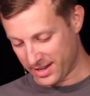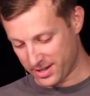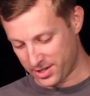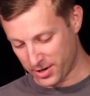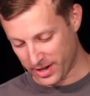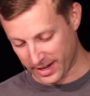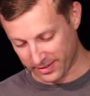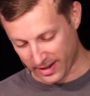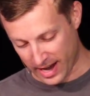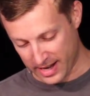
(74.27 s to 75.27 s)
Joking
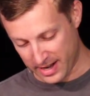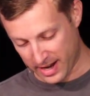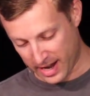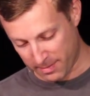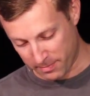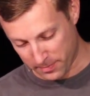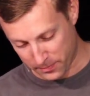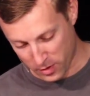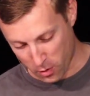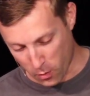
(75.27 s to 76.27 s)
aside,
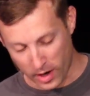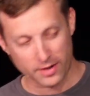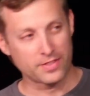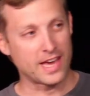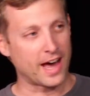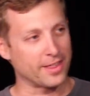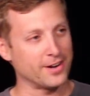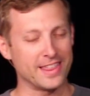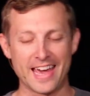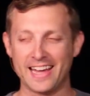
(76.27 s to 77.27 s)
one of the
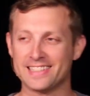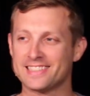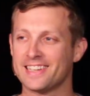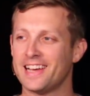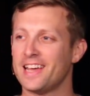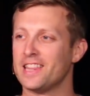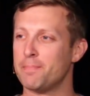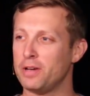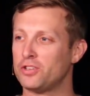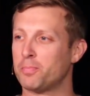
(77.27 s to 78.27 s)
other things
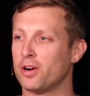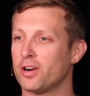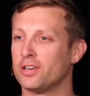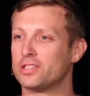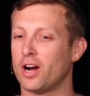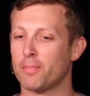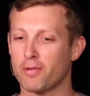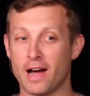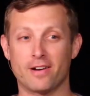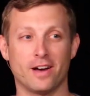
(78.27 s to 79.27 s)
that Pittsburghers are proud